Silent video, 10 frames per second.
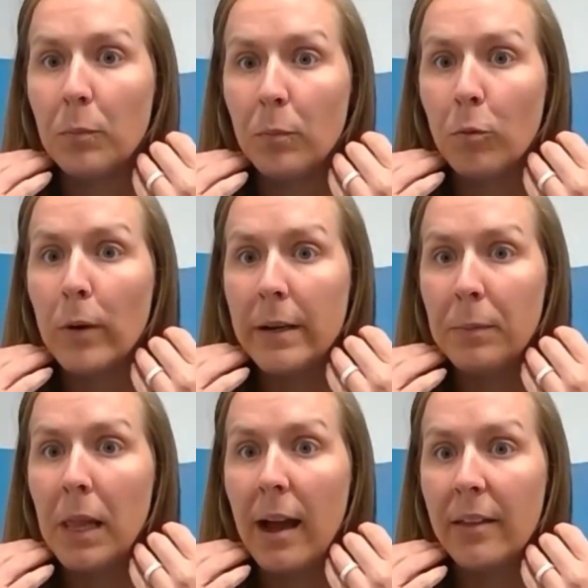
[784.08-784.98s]

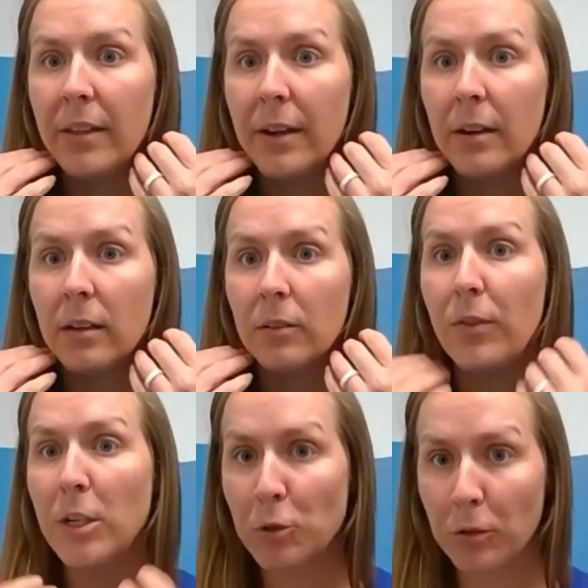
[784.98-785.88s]
reapply their
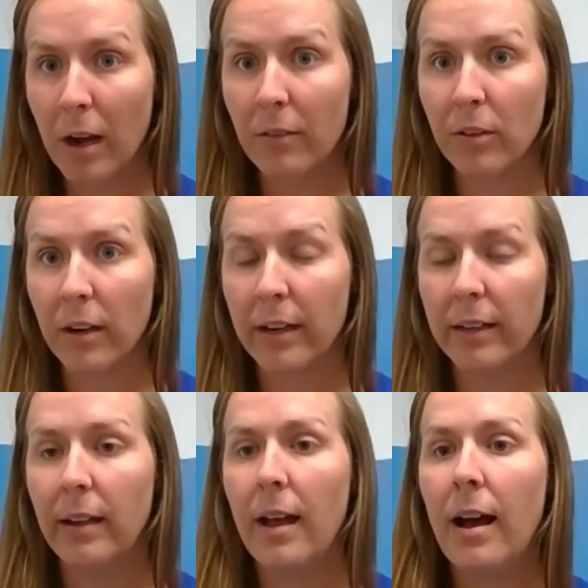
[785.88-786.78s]
facial
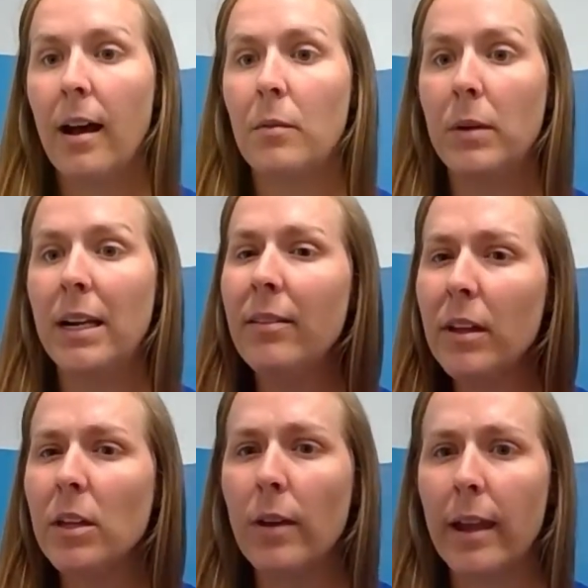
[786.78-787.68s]
covering,
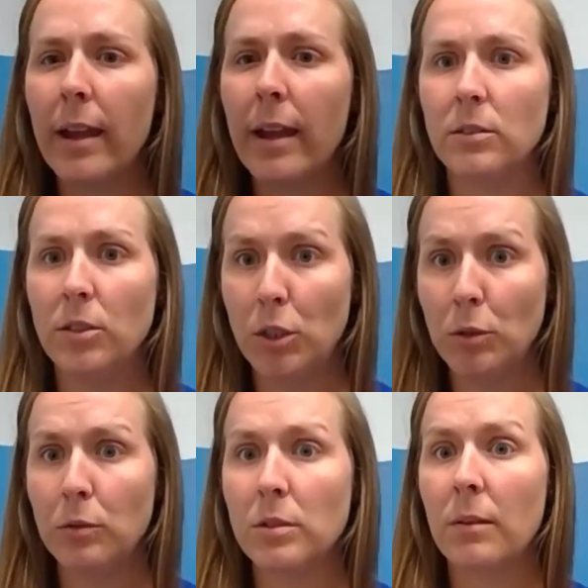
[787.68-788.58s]
anything you can
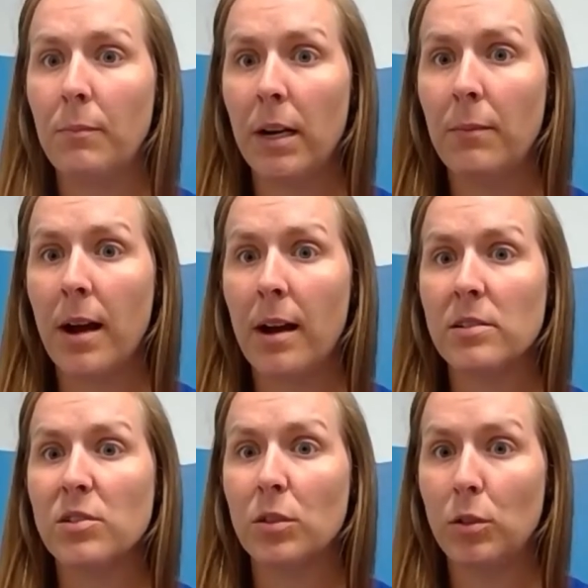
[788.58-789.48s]
do to
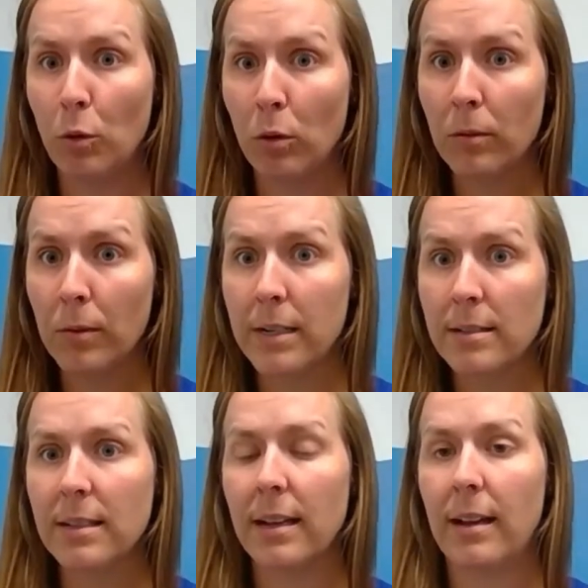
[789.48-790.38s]
minimize your
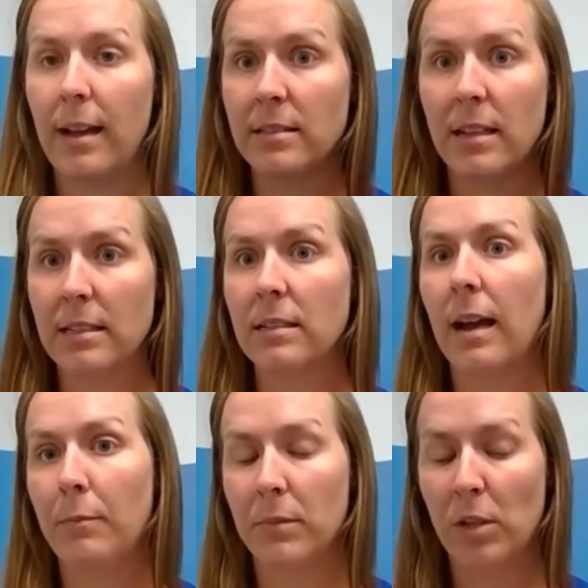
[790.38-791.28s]
risk, as
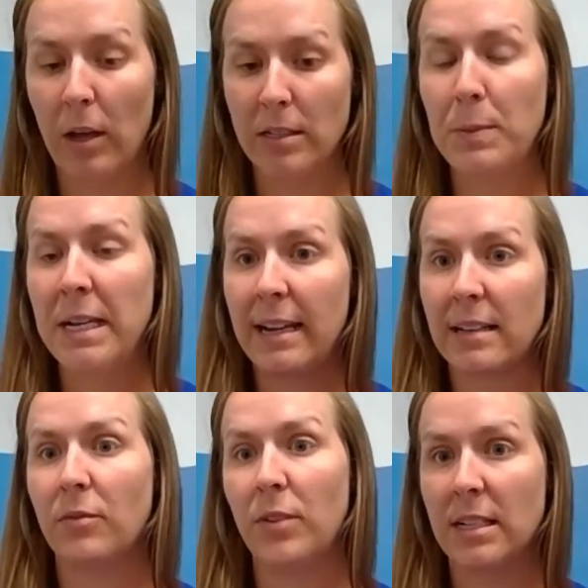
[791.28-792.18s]
I'm speaking
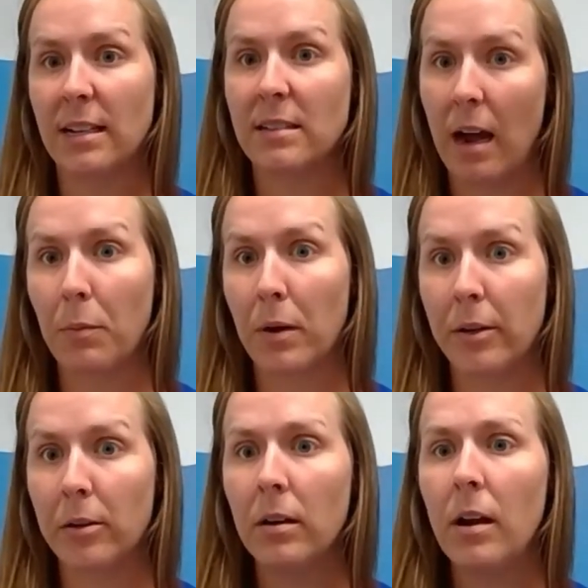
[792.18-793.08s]
as a fit test
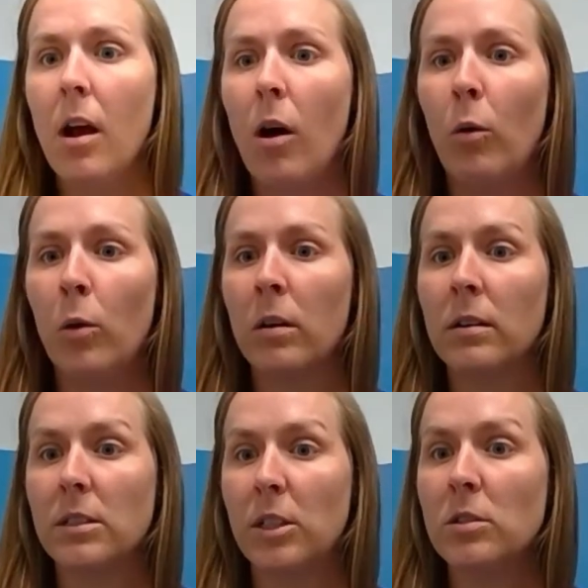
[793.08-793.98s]
operator,
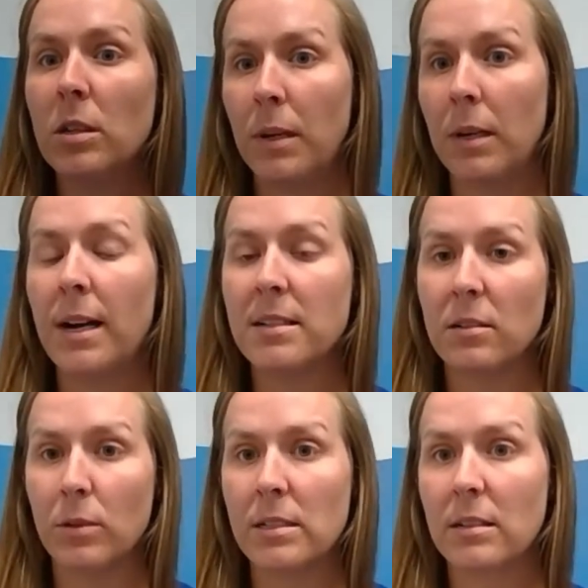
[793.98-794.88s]
or to minimize
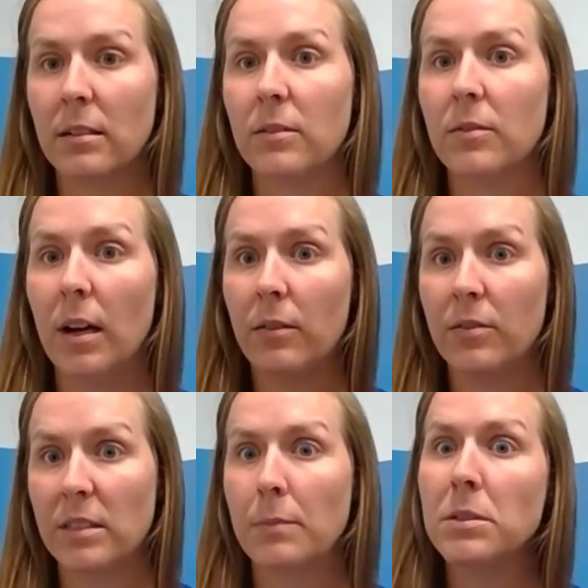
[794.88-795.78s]
the risk of
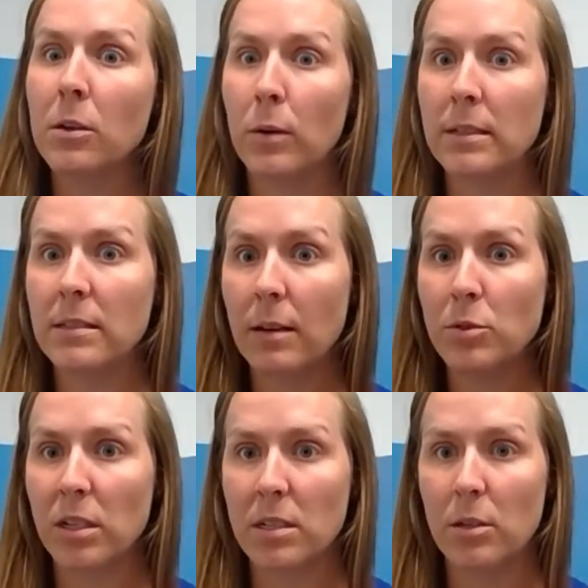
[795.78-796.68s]
subsequent
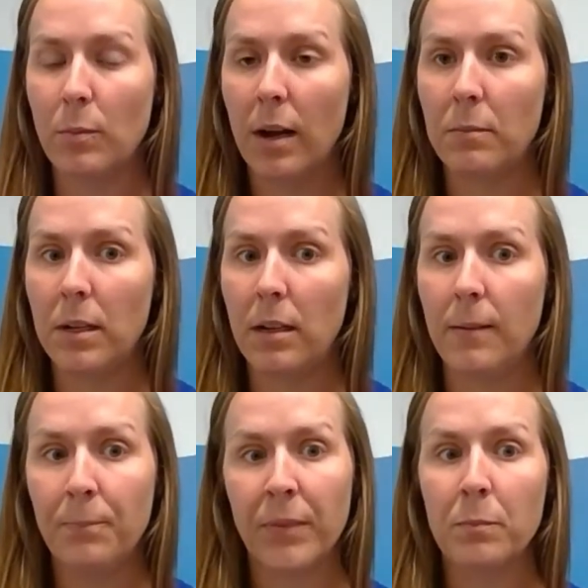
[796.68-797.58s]
subjects who might
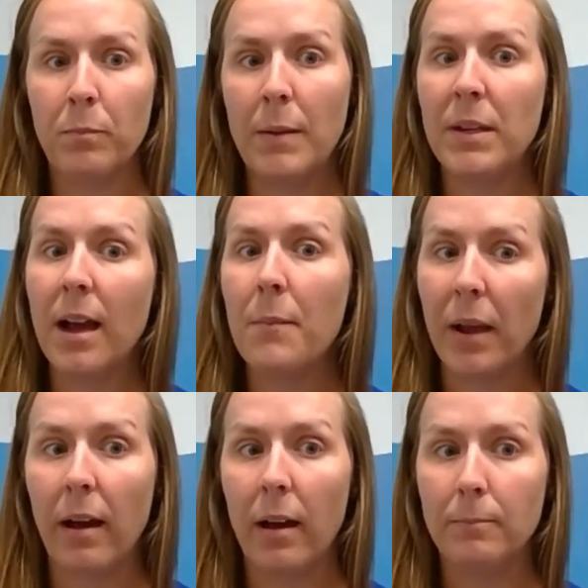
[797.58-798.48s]
be
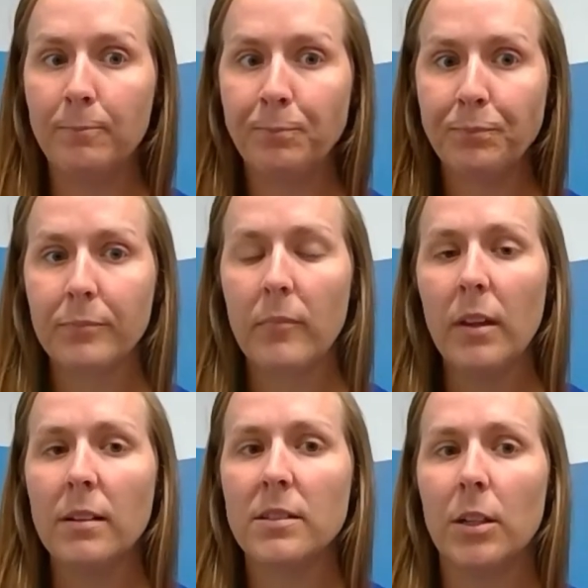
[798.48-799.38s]
coming up.
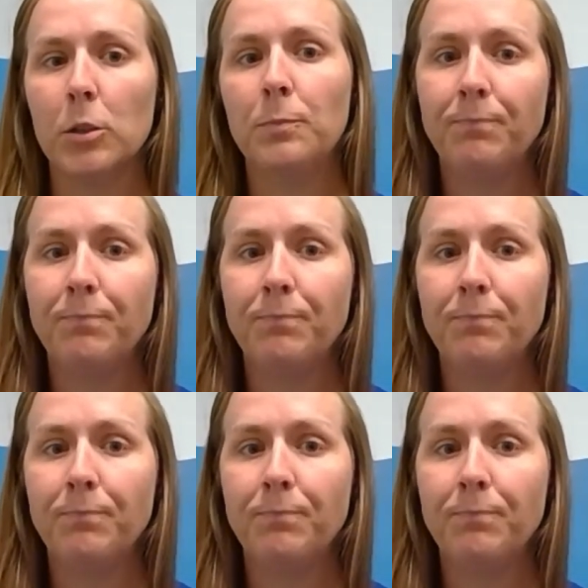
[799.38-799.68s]
Yeah. So